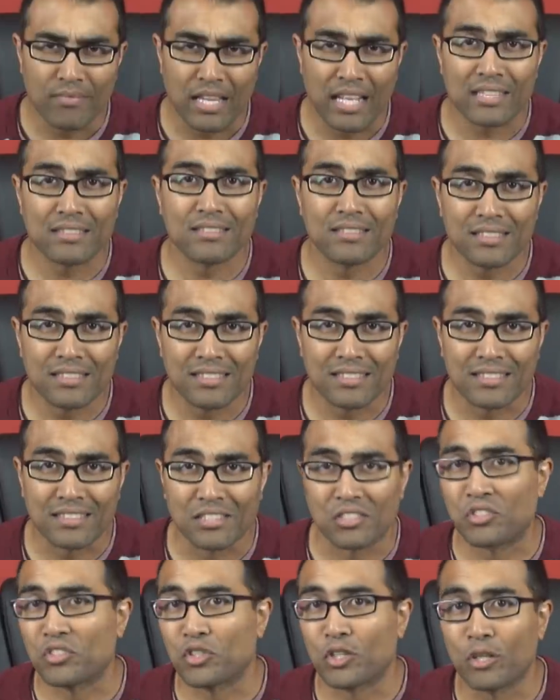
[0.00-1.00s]
That's
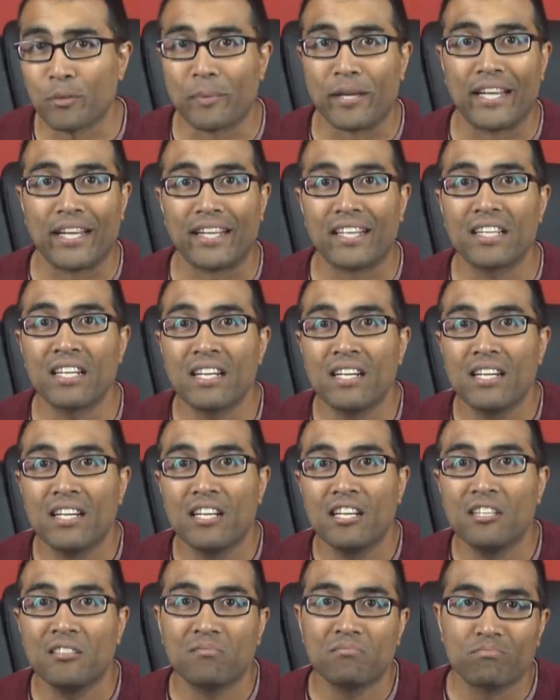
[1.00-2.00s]
disturbing,
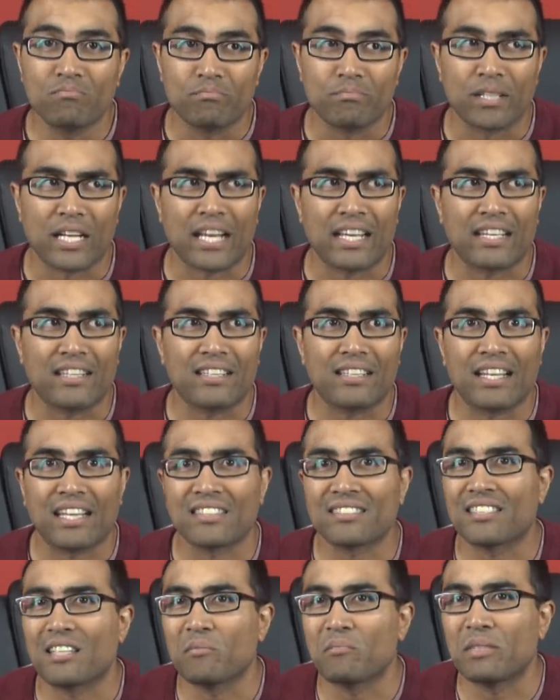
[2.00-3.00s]
but I
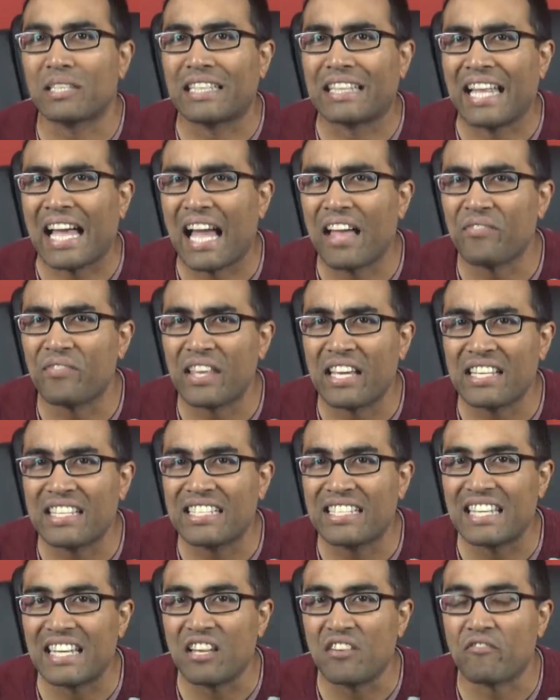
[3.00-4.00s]
guess I'm glad they
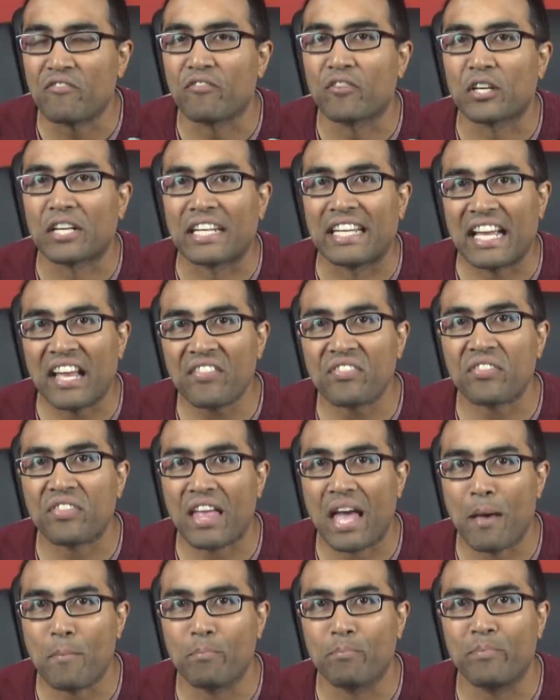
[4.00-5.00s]
didn't forget
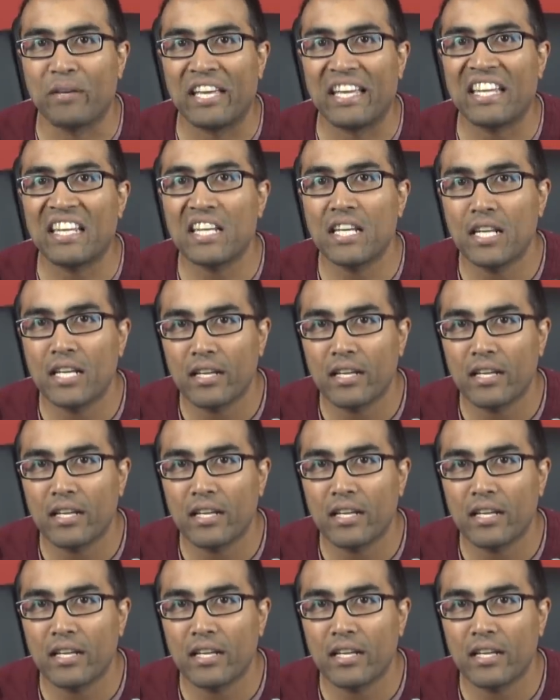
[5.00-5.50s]
that bit.